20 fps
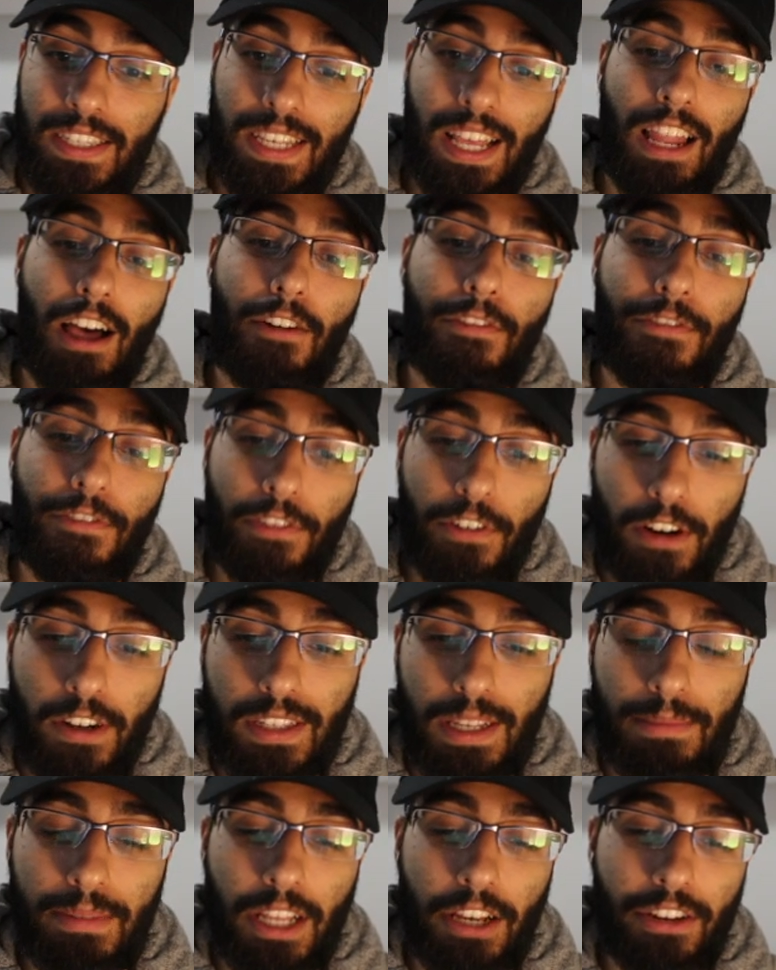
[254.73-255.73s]
sell out
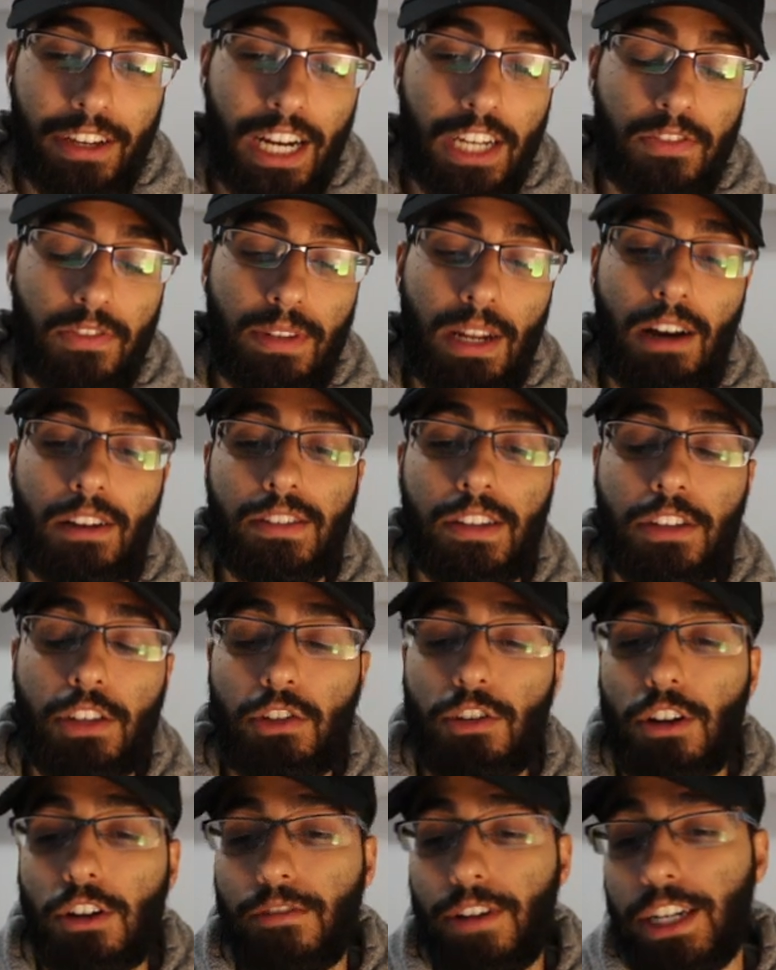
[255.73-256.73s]
first, I'm telling you guys from now, is a New
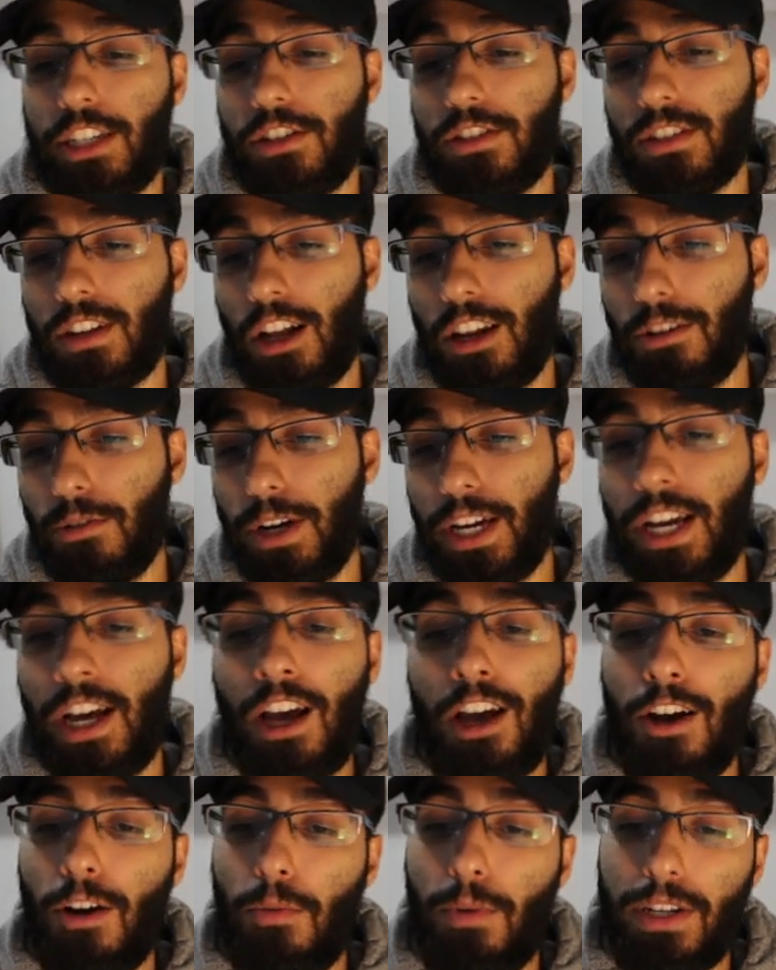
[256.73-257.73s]
York Rangers colorway,
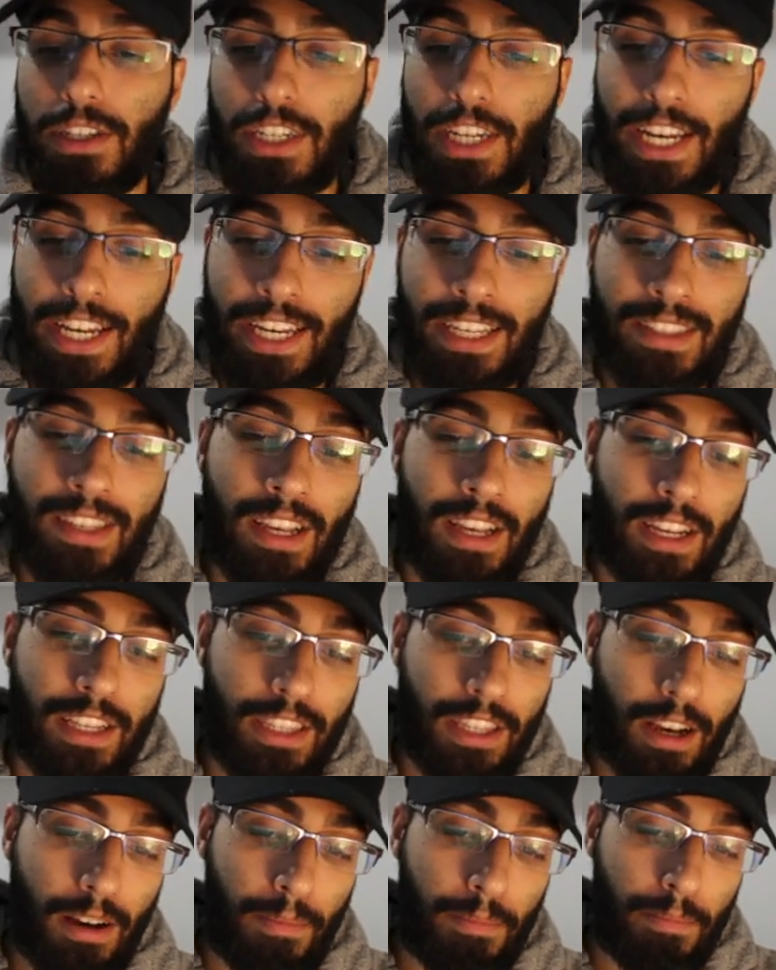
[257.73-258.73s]
which is
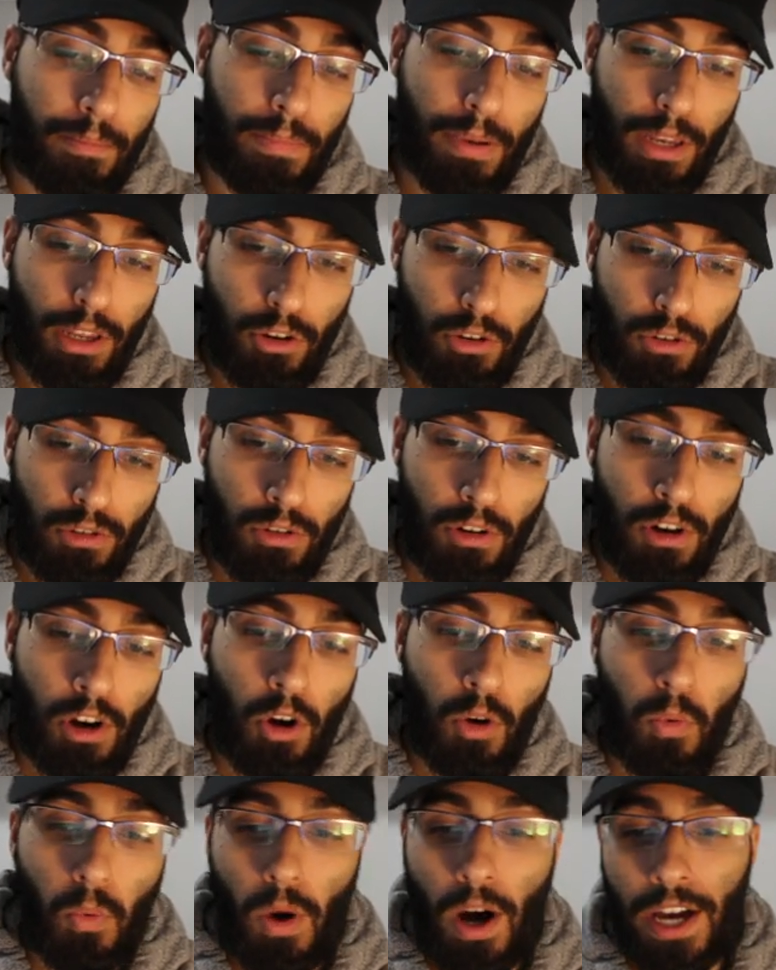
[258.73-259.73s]
the blue
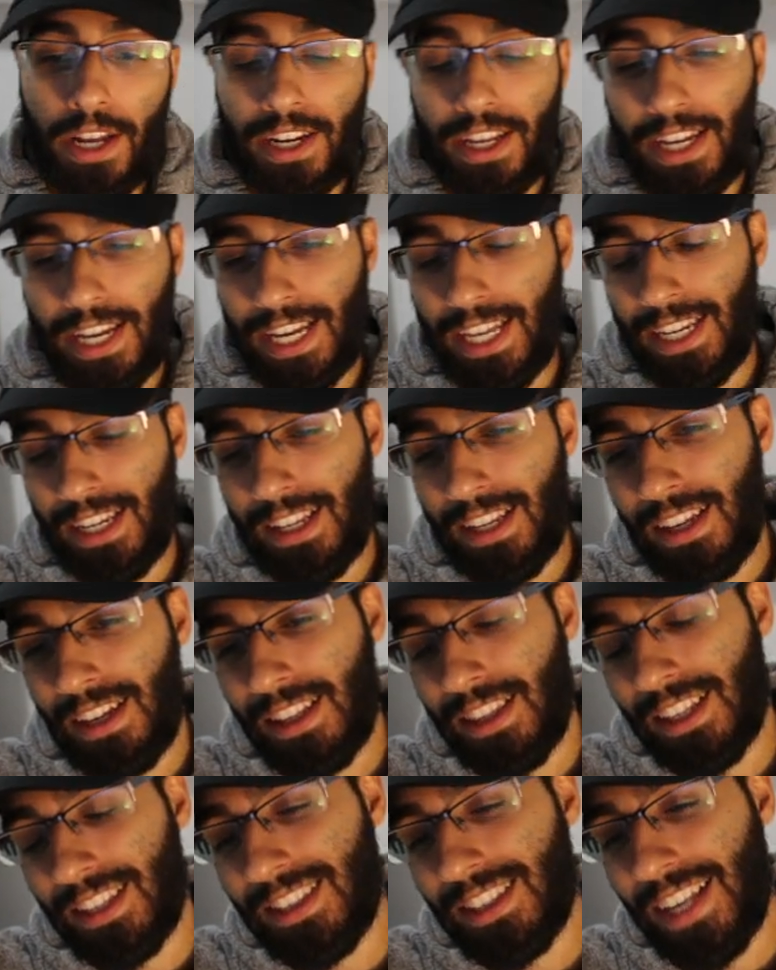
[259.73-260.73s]
one in
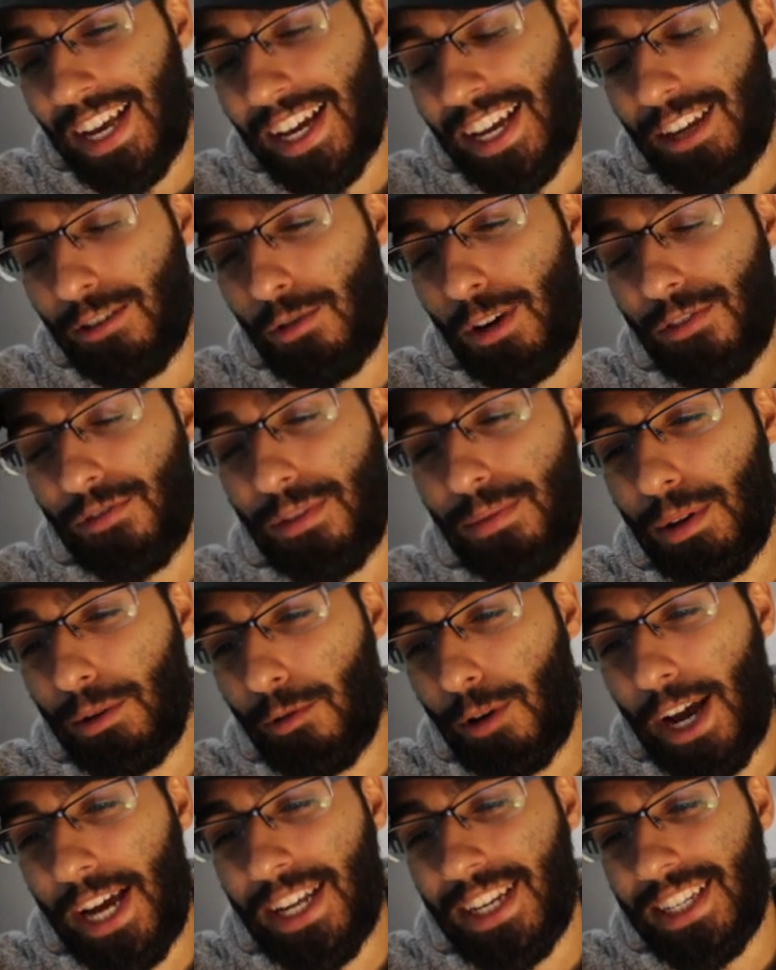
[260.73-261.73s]
the second one from the
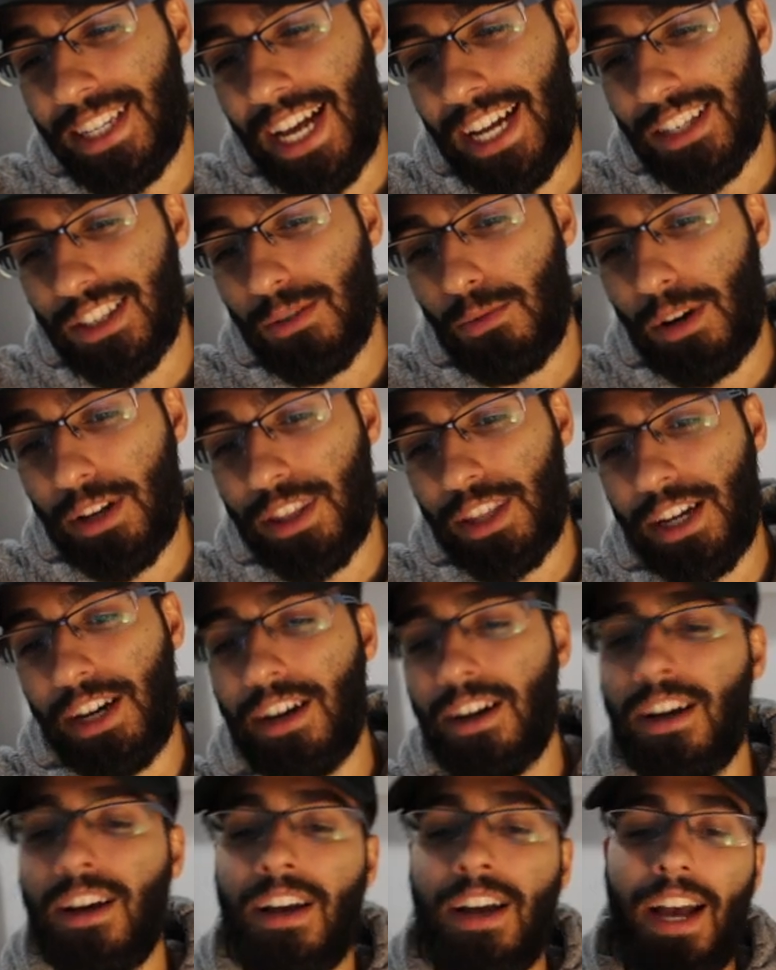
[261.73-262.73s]
right. That's the one
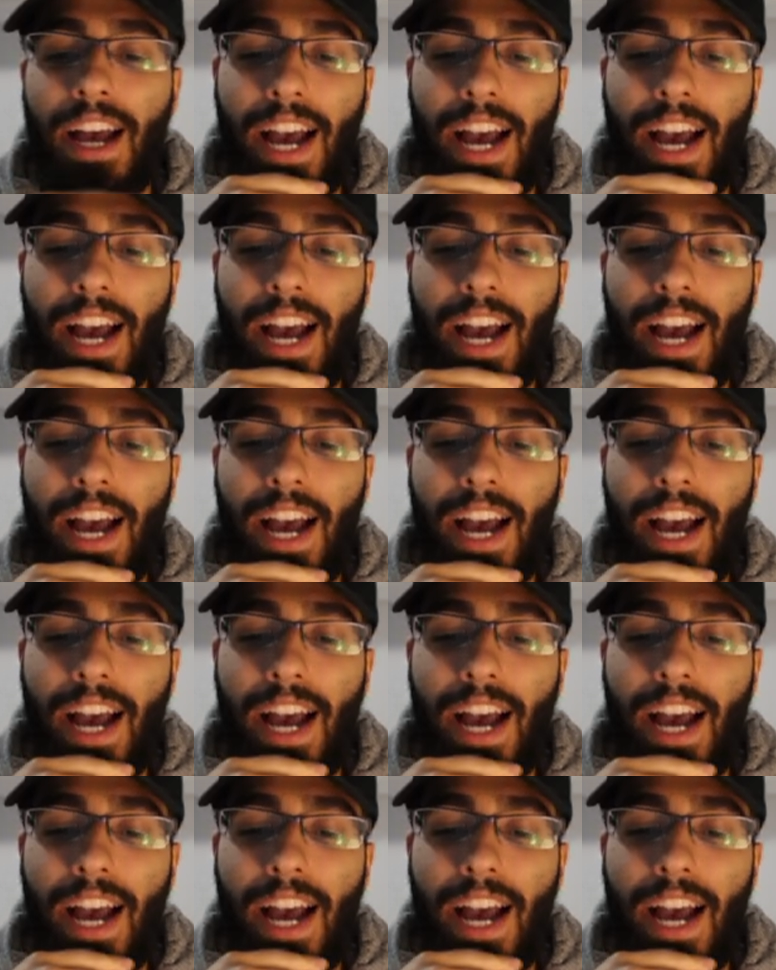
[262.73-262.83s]
there.